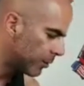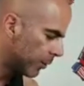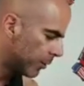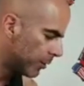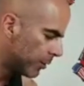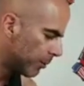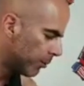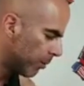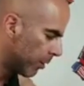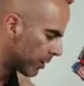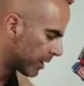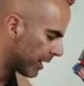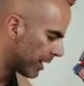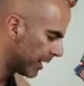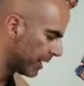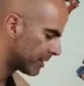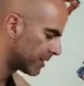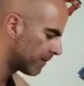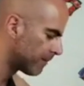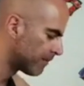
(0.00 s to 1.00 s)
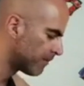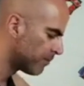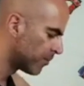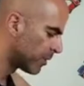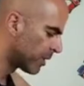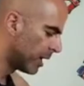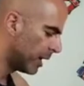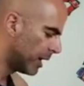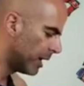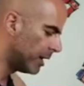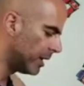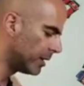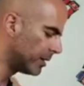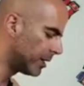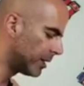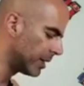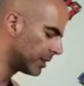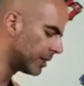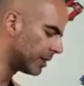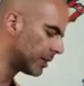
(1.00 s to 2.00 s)
during the broadcast. In
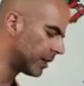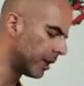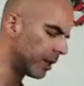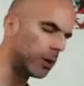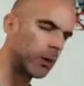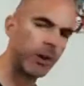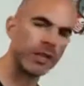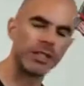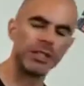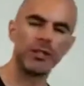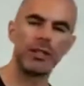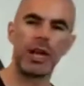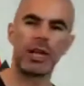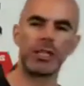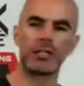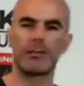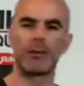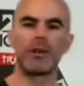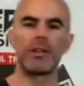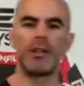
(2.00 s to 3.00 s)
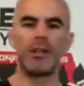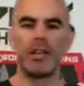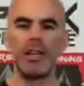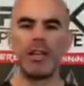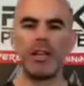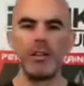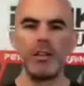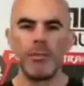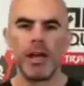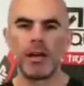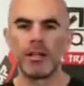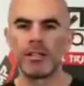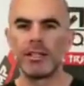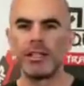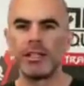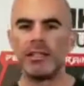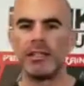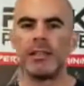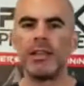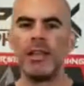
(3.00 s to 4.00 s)
addition to the other questions you guys have already emailed
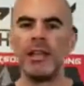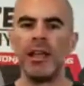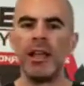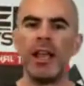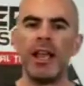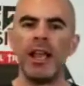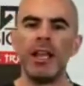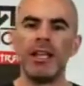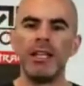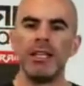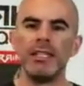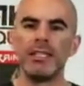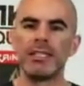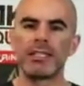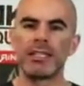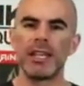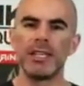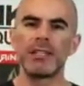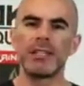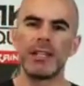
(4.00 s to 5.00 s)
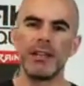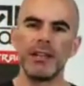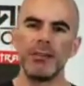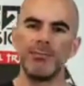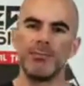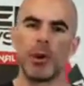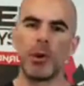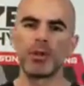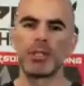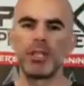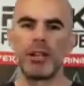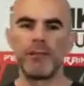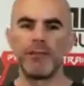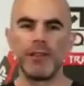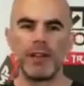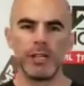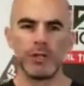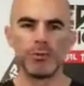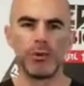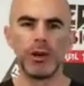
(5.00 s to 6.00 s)
in, sent in, posted on
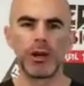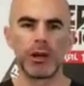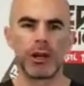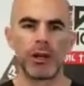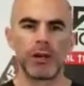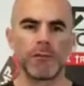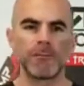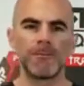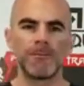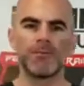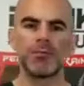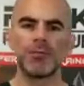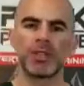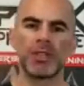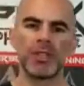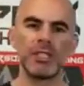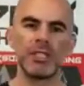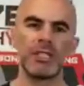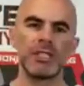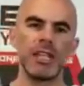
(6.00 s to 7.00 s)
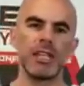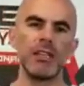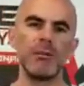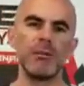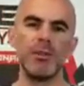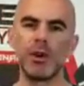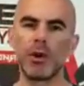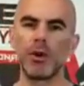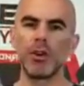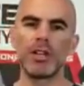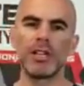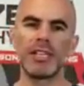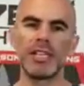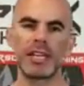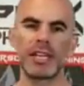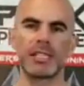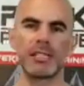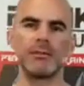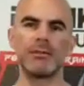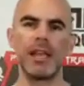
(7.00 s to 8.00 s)
Facebook, send them in, or you can
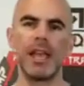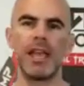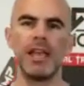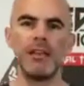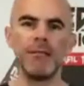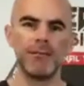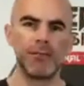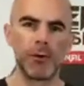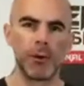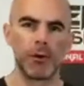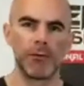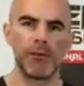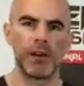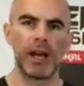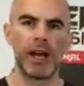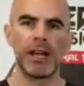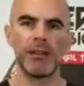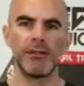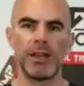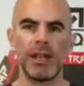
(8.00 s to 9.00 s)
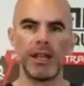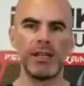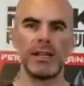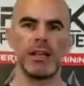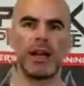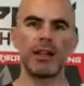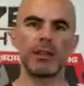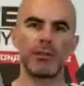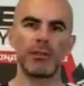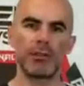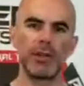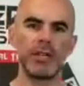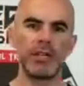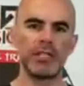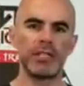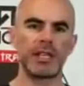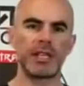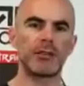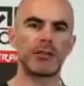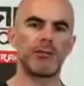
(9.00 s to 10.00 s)
text them to eight four five, eight nine three,
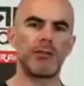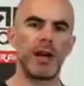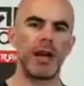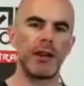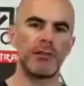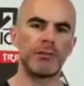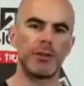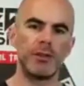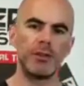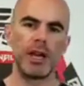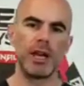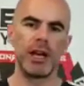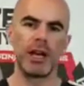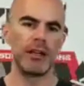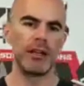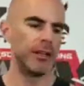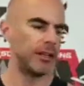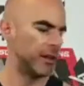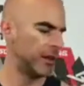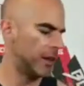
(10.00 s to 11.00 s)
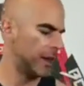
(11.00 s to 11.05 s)
six five two nine.